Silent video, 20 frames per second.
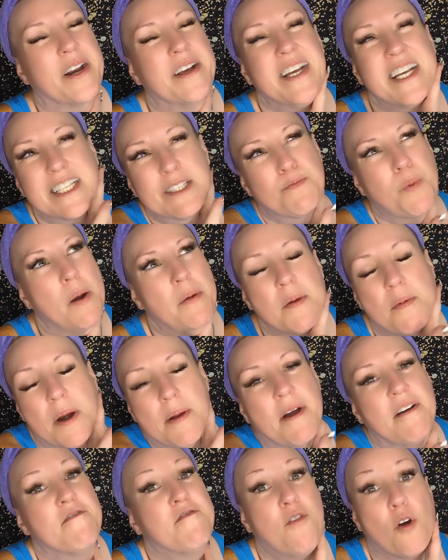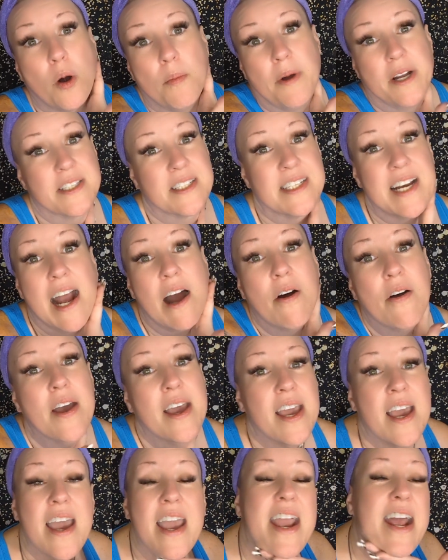it's probably been about 4 months now,
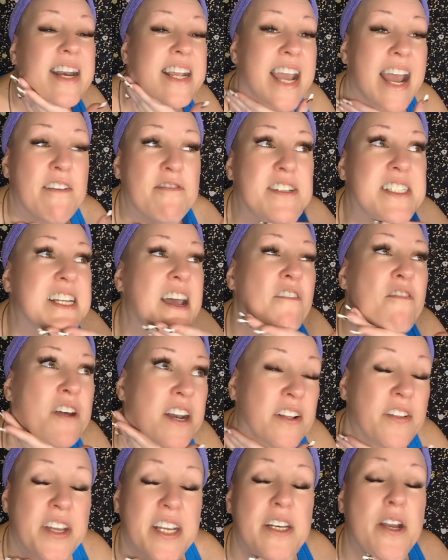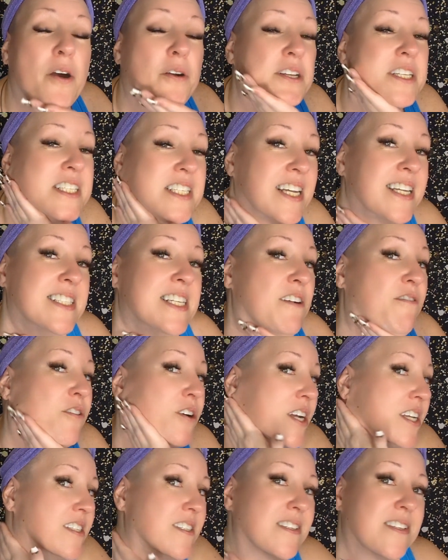and I have definitely noticed a
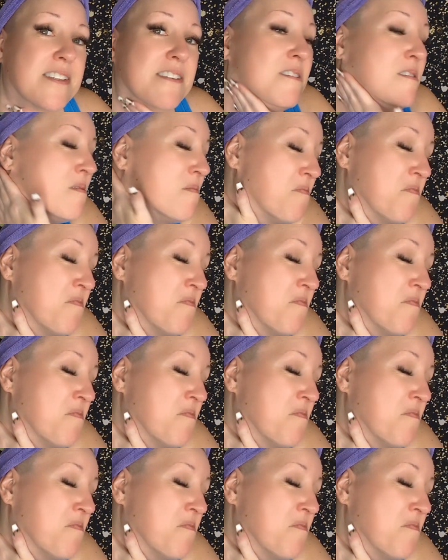difference.